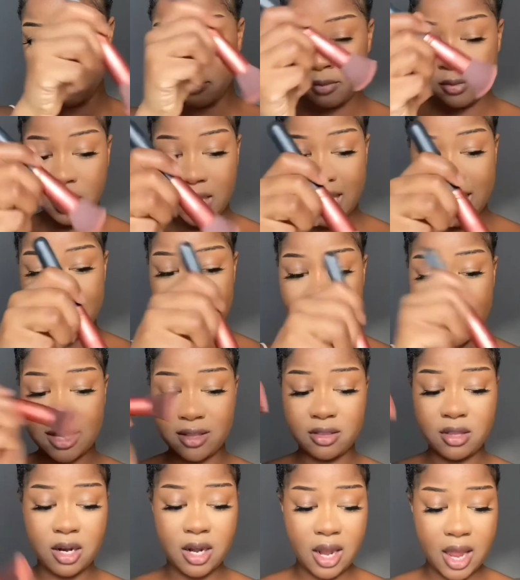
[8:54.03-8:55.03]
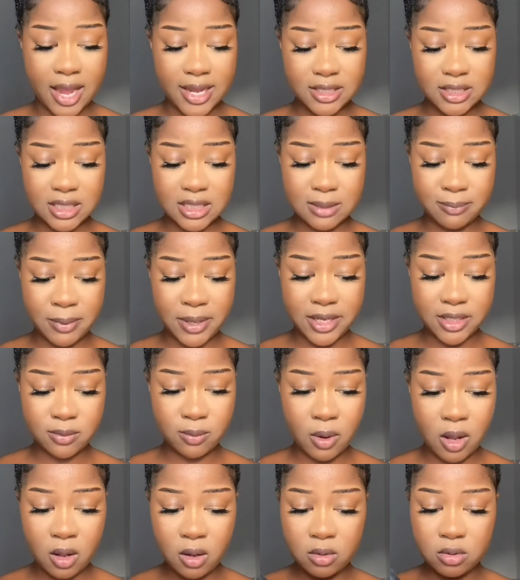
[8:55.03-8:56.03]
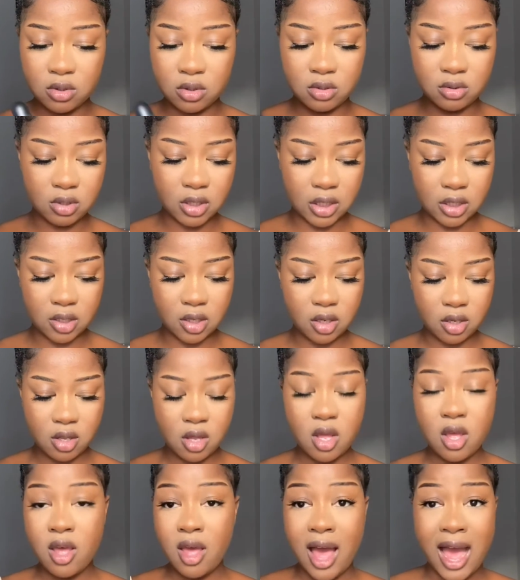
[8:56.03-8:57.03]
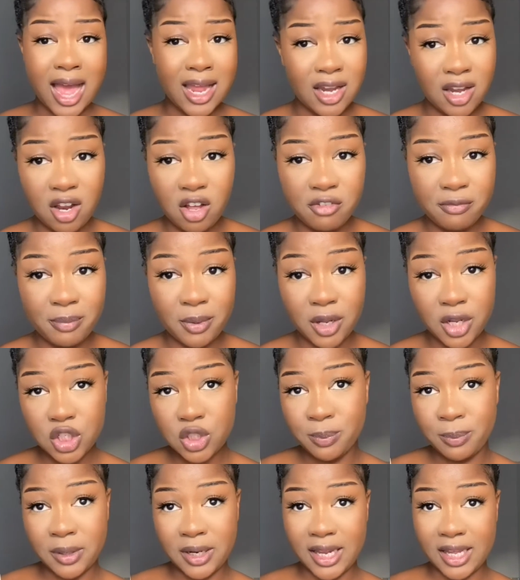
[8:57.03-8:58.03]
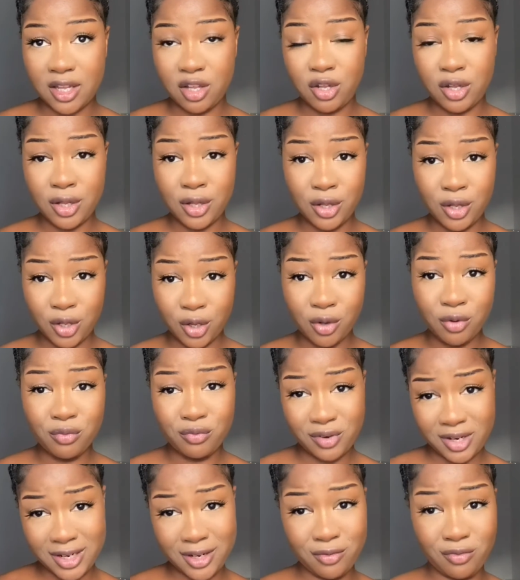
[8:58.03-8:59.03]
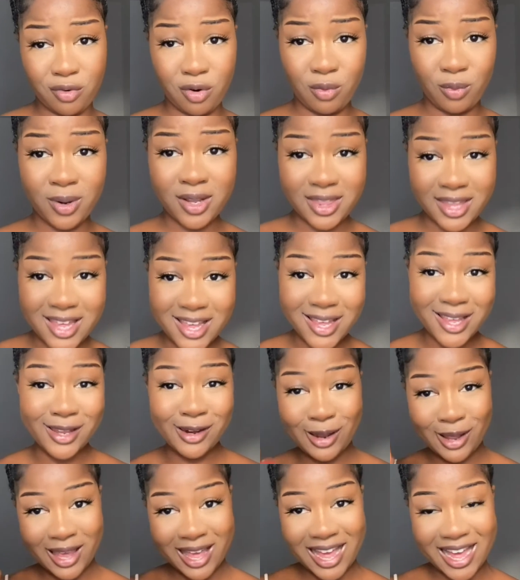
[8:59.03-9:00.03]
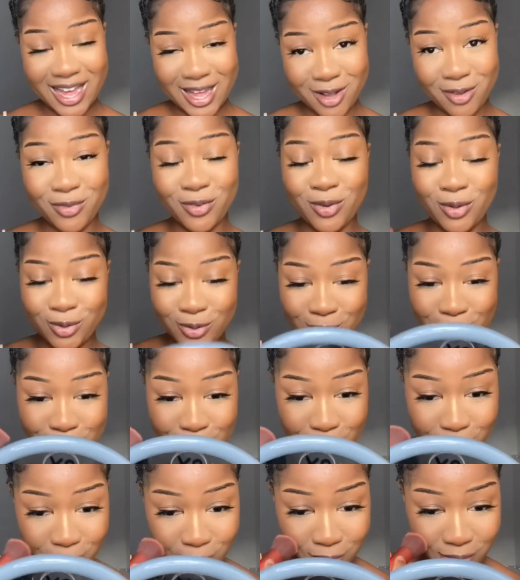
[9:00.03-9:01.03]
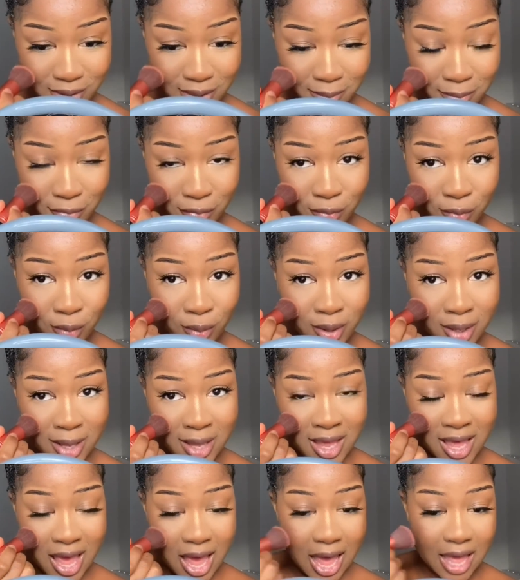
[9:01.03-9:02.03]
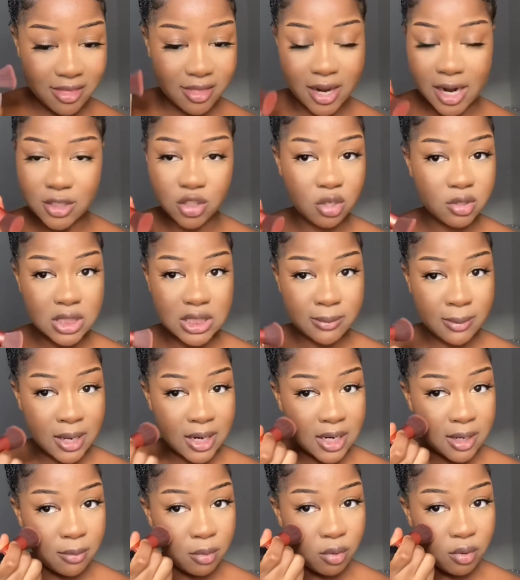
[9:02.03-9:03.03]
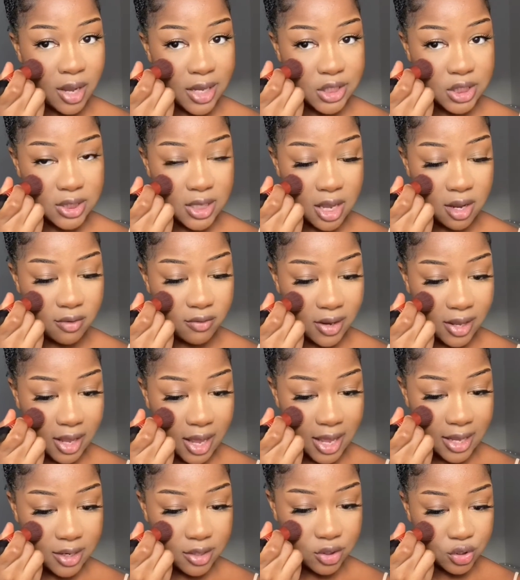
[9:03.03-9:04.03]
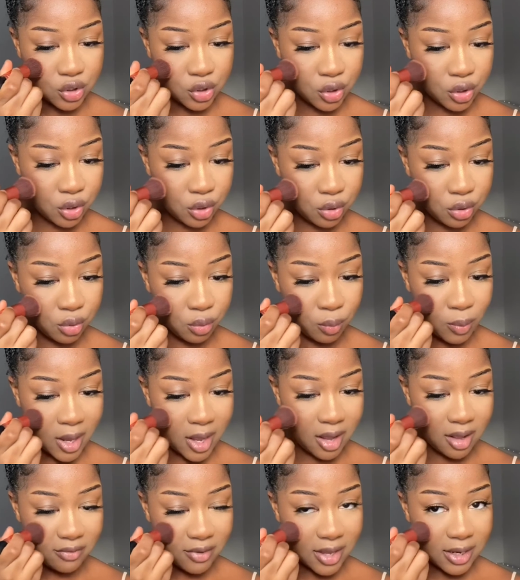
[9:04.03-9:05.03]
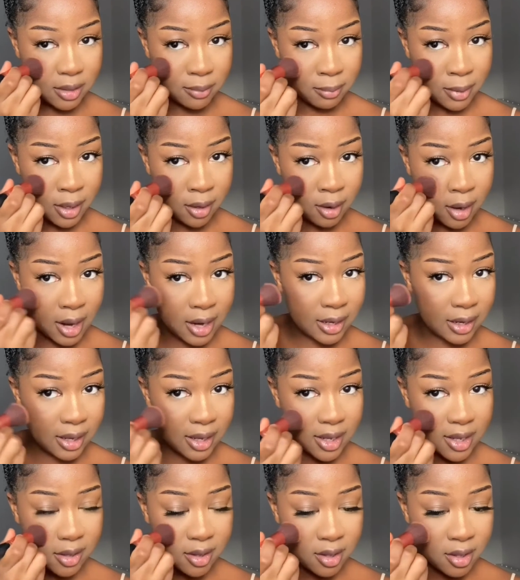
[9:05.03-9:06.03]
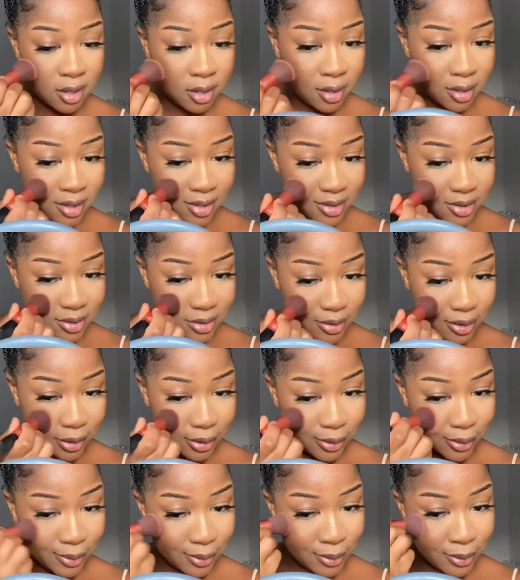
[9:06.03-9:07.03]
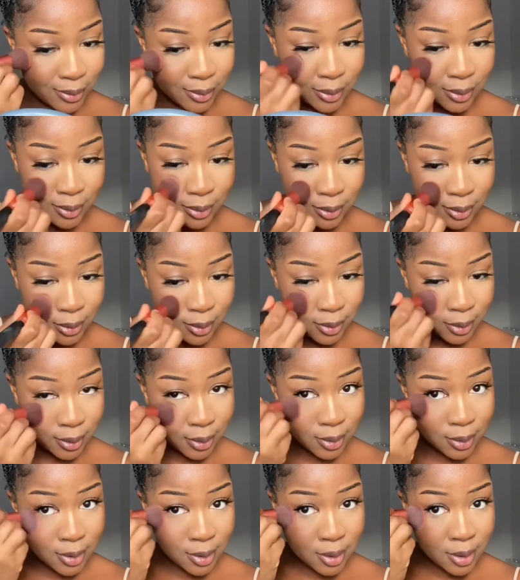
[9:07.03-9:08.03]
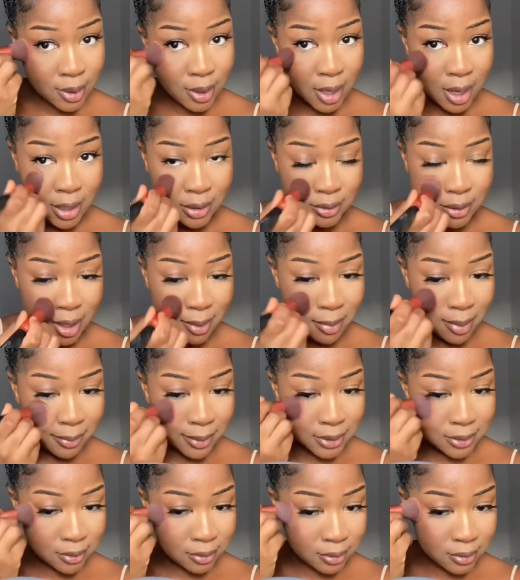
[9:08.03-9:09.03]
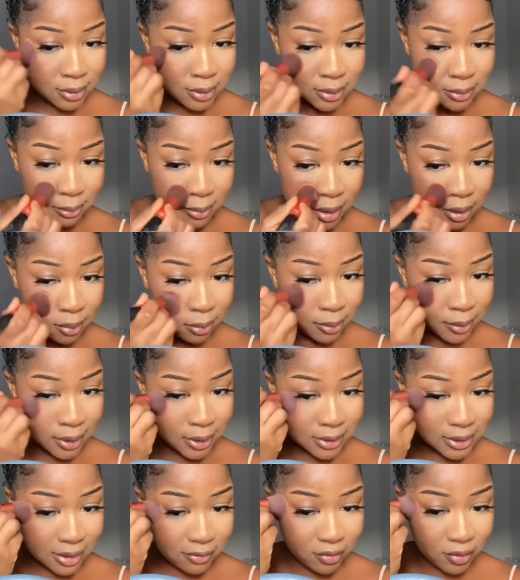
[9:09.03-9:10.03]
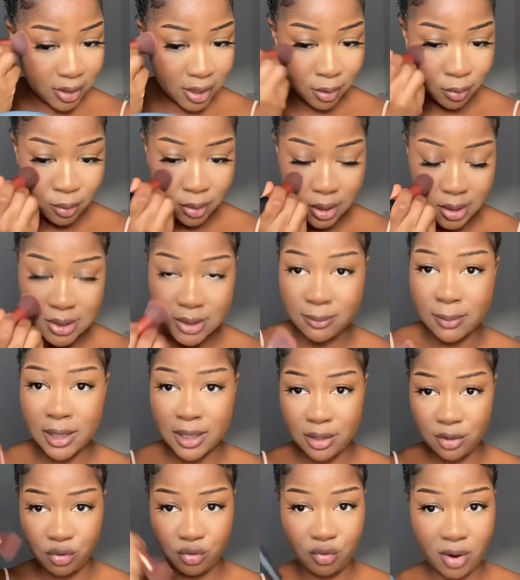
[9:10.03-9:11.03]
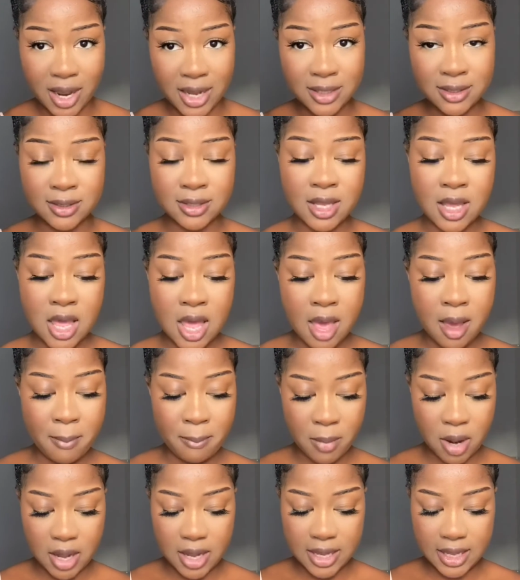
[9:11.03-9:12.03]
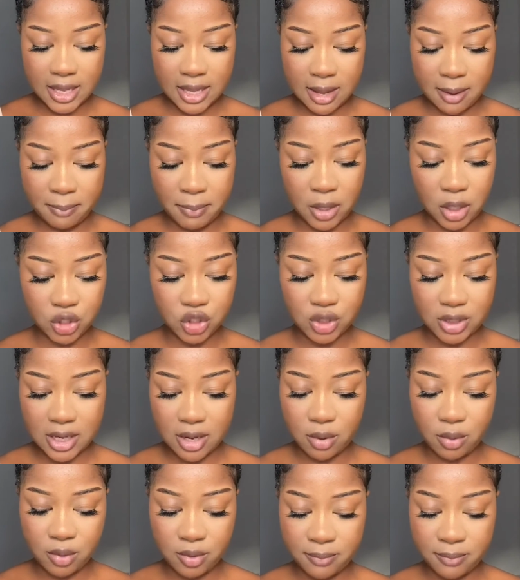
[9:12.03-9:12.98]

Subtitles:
and like the lightest bit as well. Like I love blush, but like you can go really wrong with it, and I have gone so wrong with it before. And then I don't smile anymore, I just kind of like add it to where I've added my highlight. So I try my best not to smile because I feel like when I smile it drags my blush down.